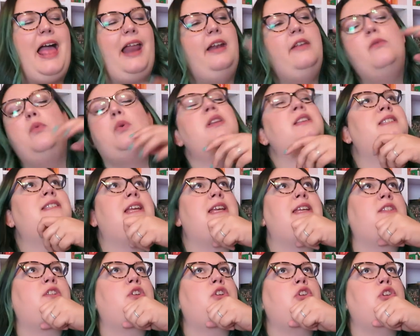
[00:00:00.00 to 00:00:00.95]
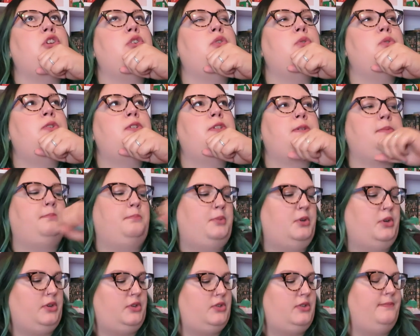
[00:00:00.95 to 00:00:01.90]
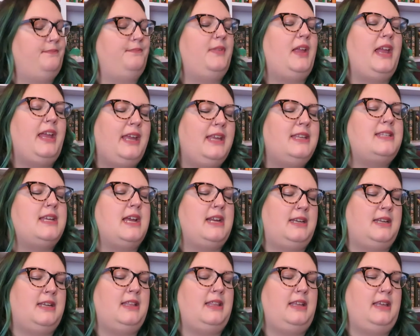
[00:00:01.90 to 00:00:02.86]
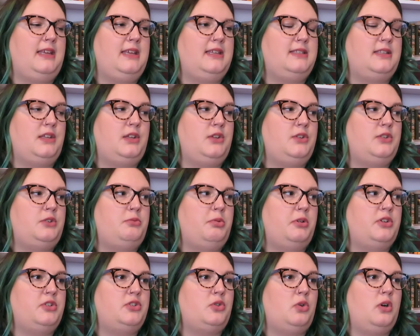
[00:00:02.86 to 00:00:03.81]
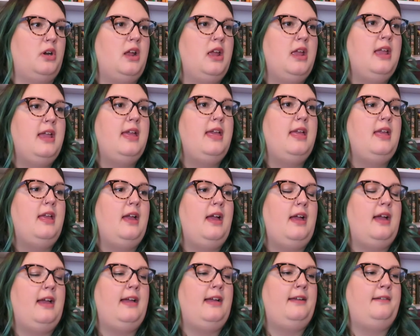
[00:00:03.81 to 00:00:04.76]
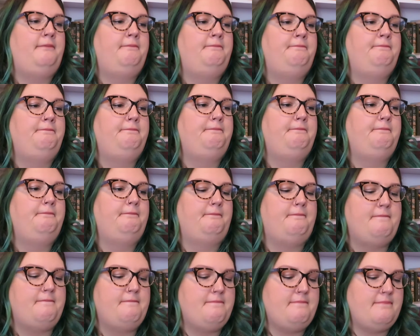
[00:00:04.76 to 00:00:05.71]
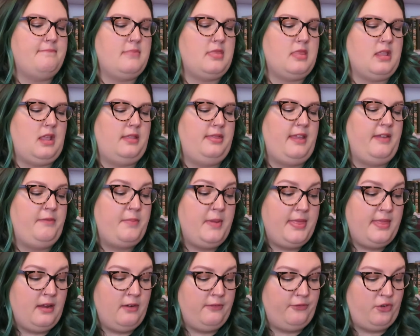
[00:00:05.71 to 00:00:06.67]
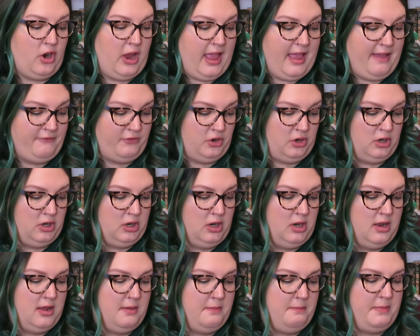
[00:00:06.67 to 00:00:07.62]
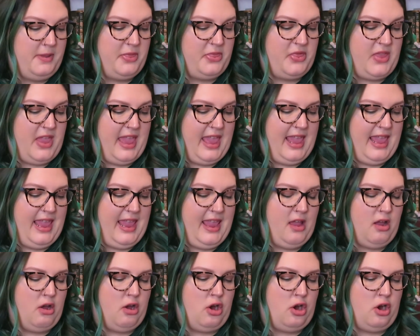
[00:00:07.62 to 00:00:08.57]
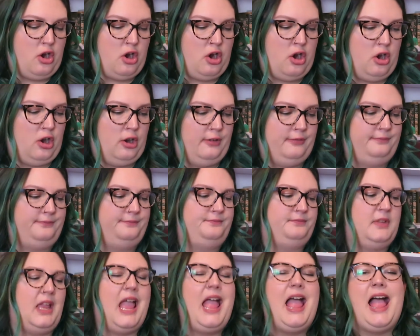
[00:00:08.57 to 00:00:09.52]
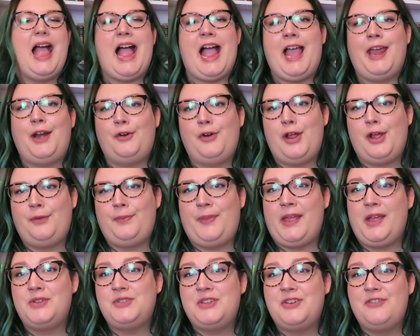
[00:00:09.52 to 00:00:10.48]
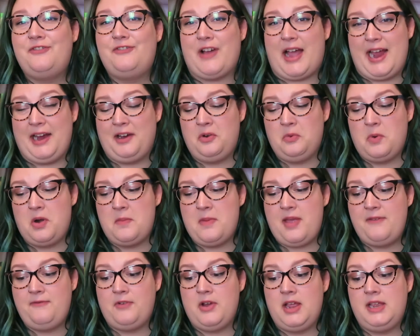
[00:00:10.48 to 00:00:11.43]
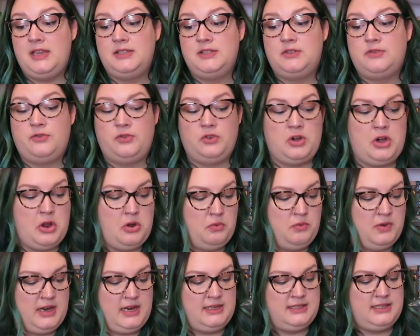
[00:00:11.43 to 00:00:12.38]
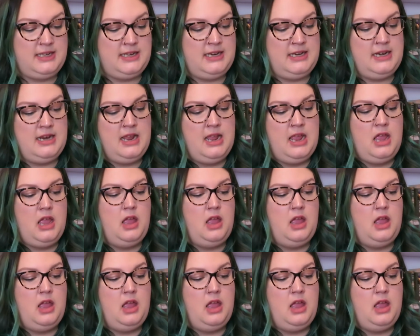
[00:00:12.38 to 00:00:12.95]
I don't even want to say it's a used books. I think it technically is a used bookstore. They've been there forever, but they are, I don't know. They also fired one of my friends for no reason.